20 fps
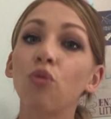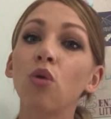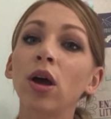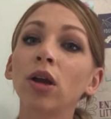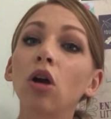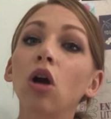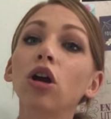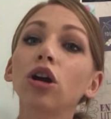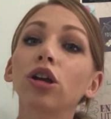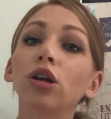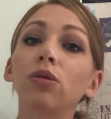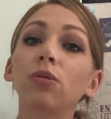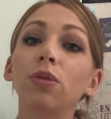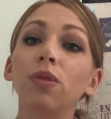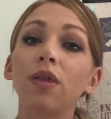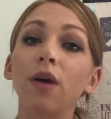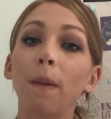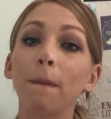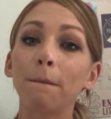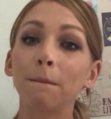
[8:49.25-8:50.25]
When are you
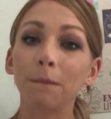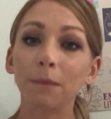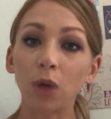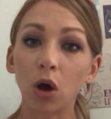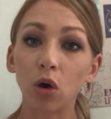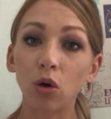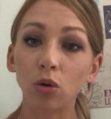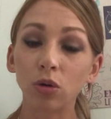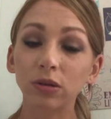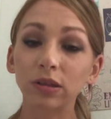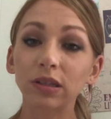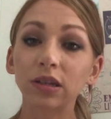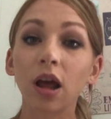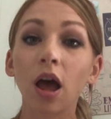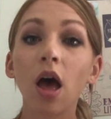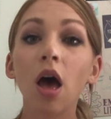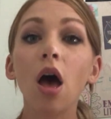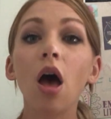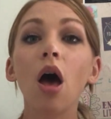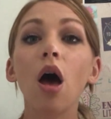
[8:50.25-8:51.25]
the most
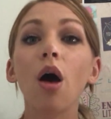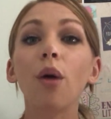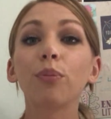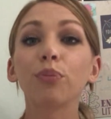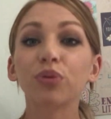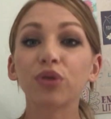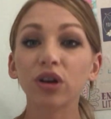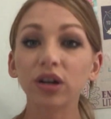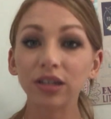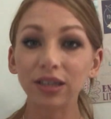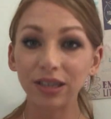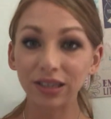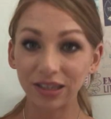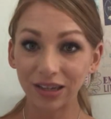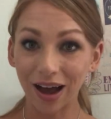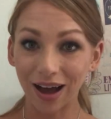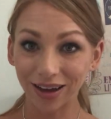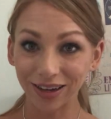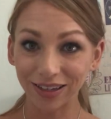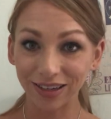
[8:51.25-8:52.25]

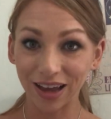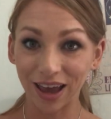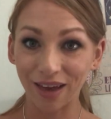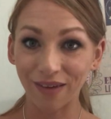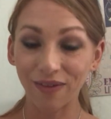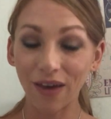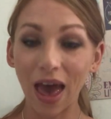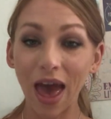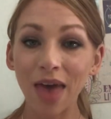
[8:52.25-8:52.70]
productive?